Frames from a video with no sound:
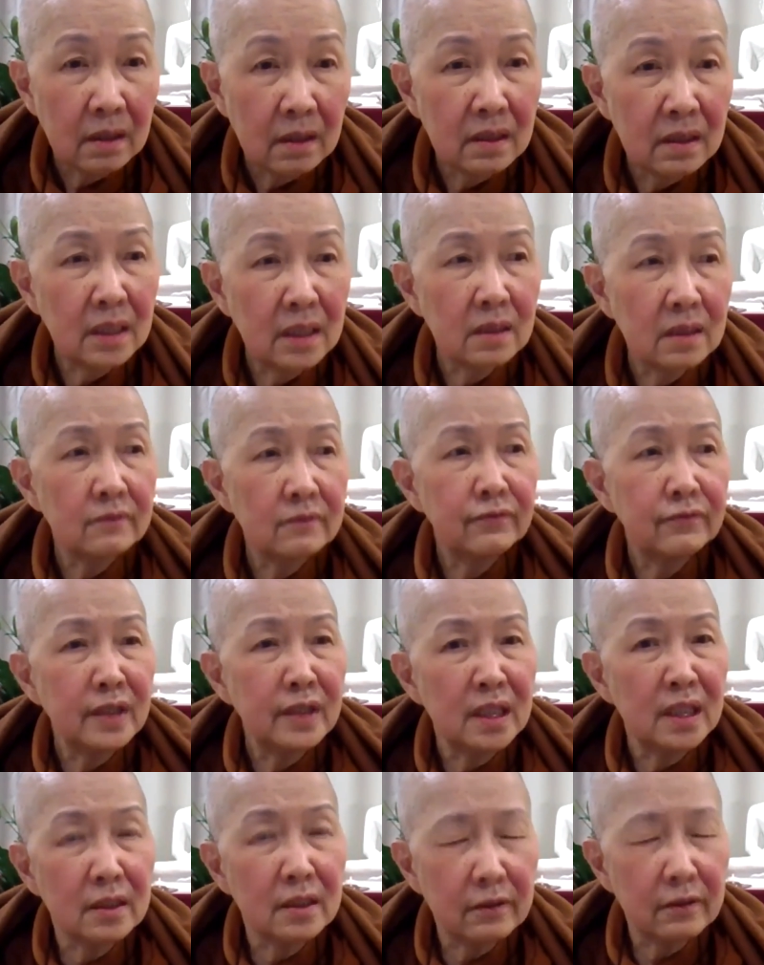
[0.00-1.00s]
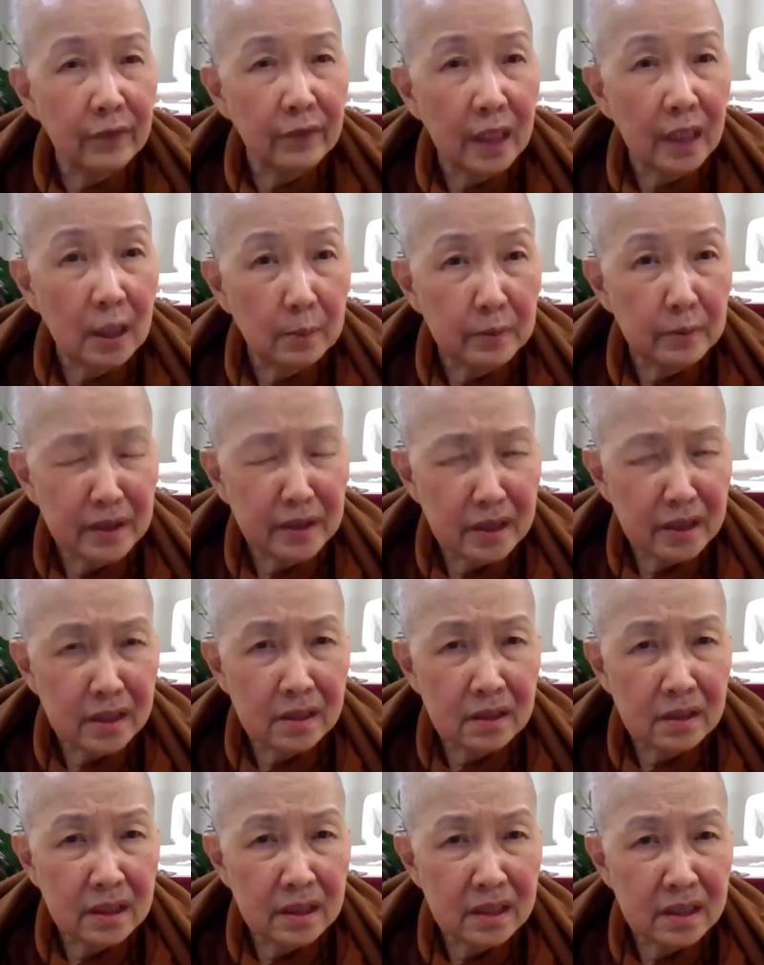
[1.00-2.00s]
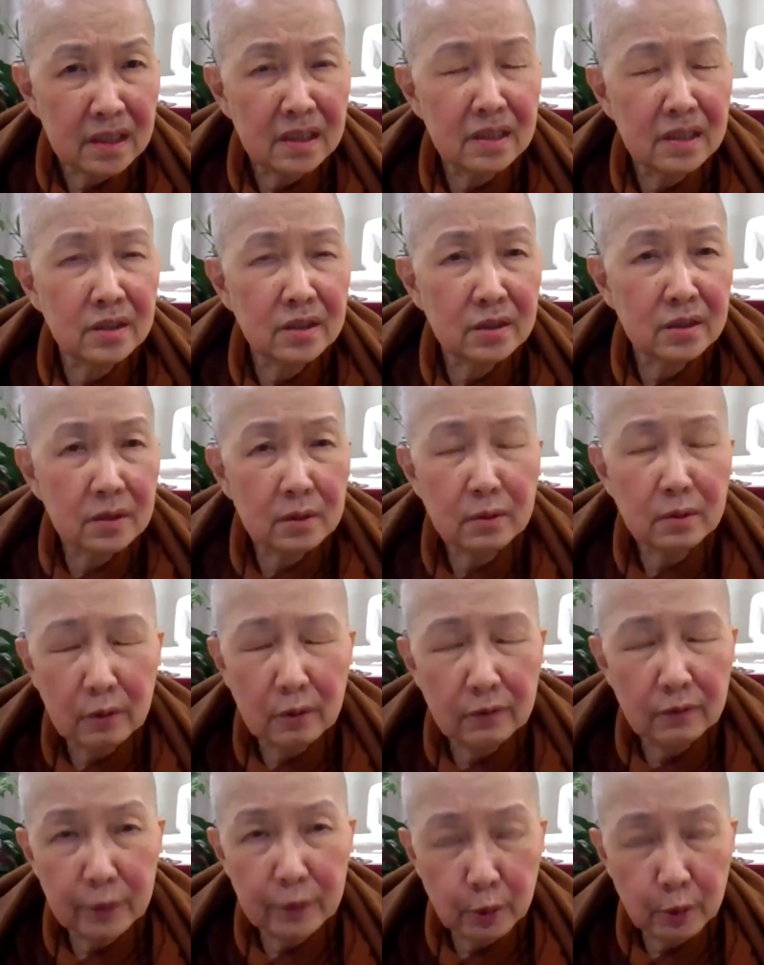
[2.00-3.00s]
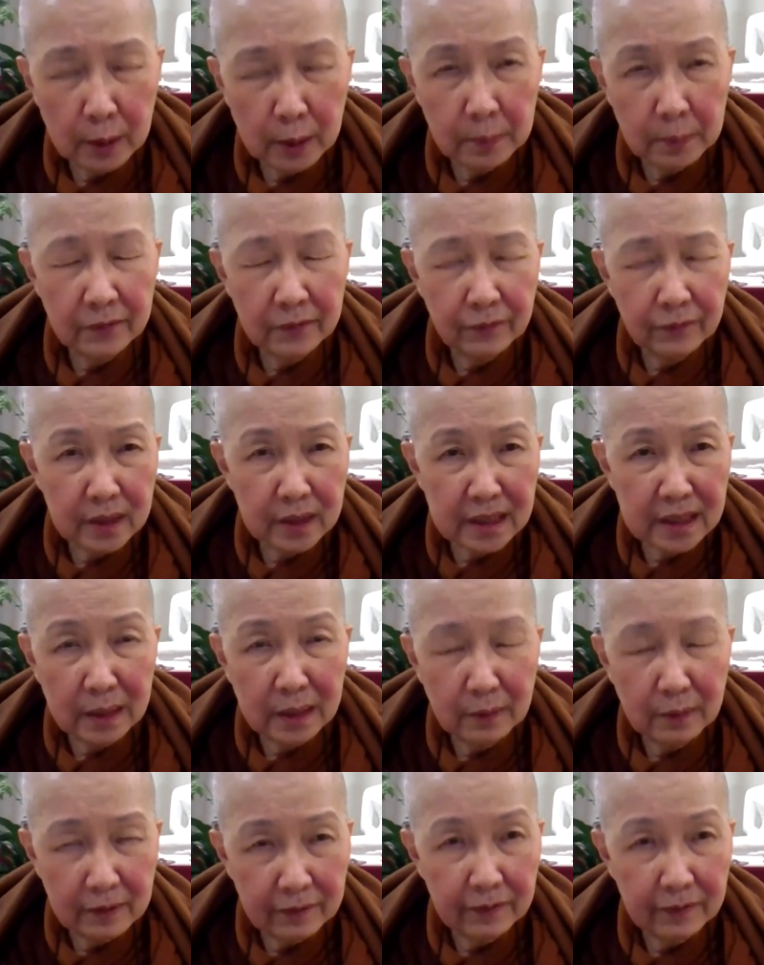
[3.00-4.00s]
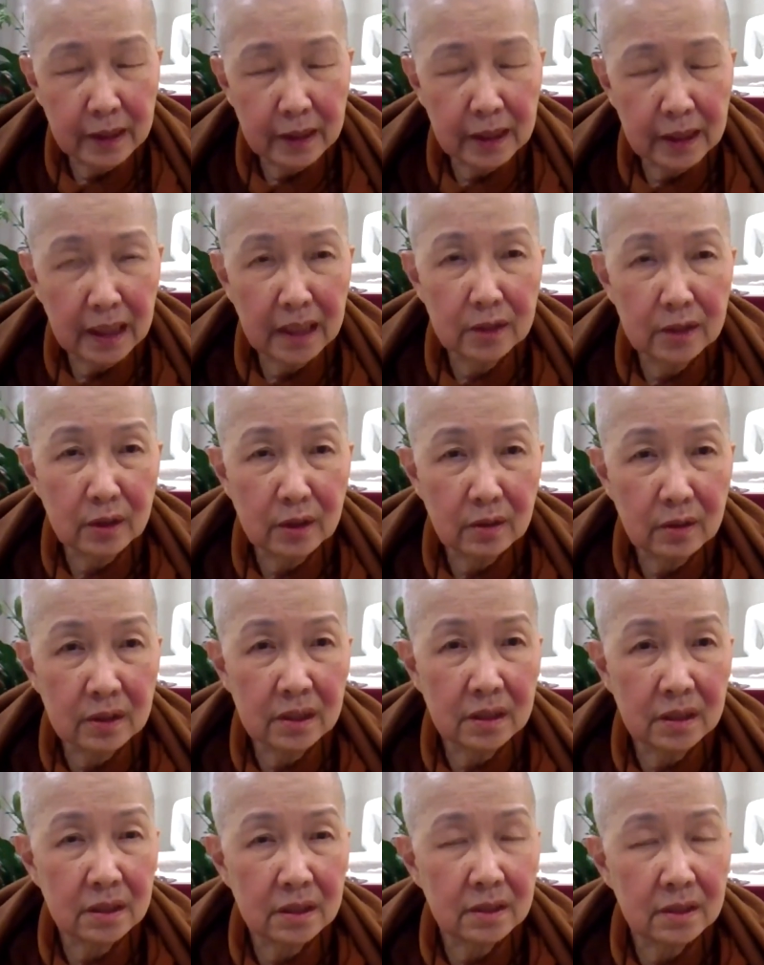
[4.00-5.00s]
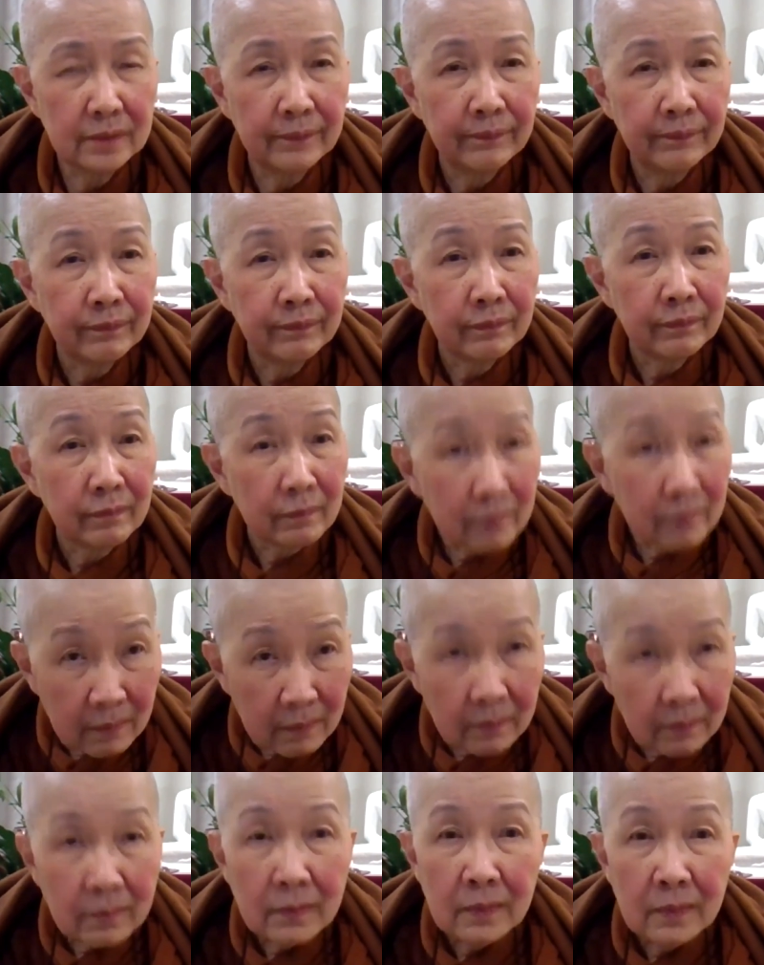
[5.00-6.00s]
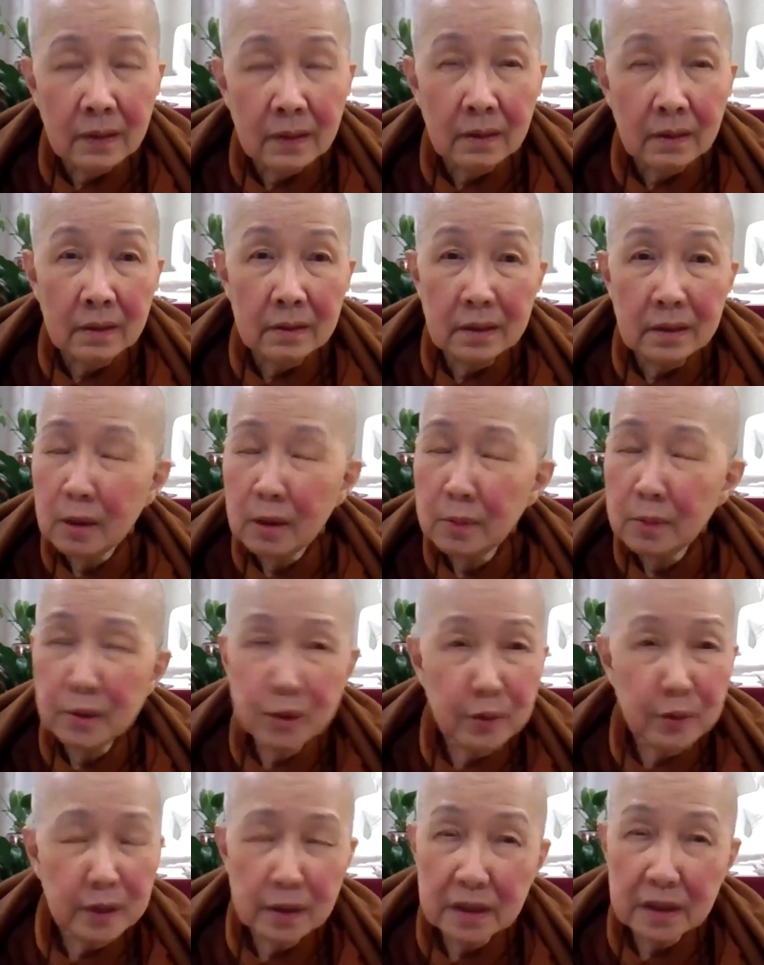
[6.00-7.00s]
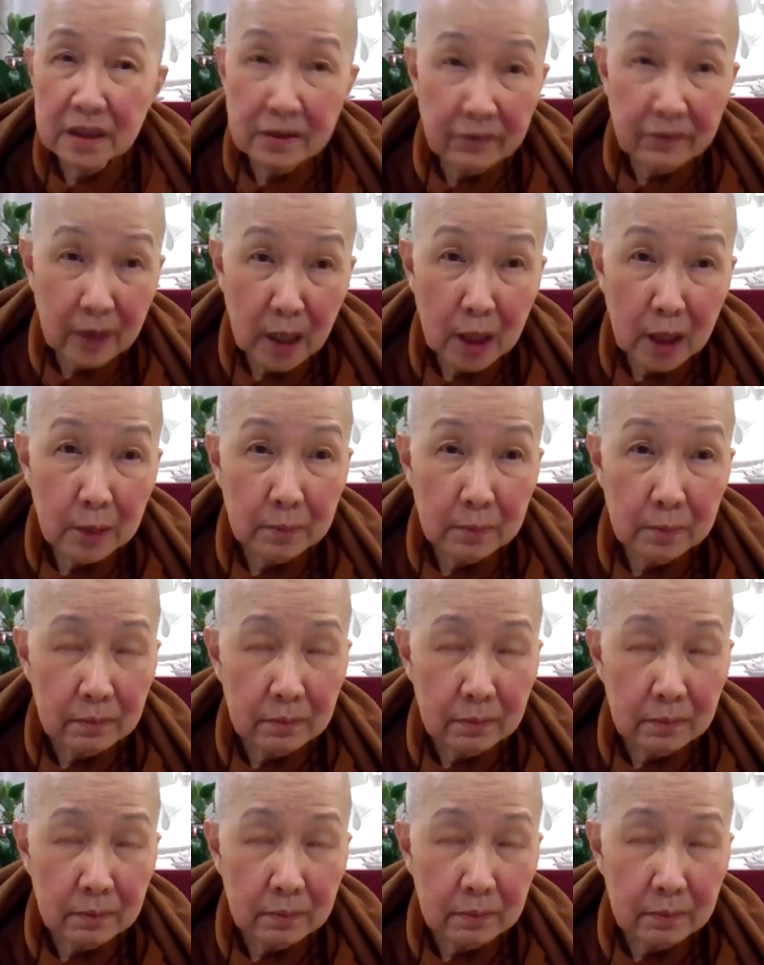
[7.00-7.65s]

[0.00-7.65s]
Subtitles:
That feeling of helplessness is so overwhelming for some of our young doctors. They almost want to give up.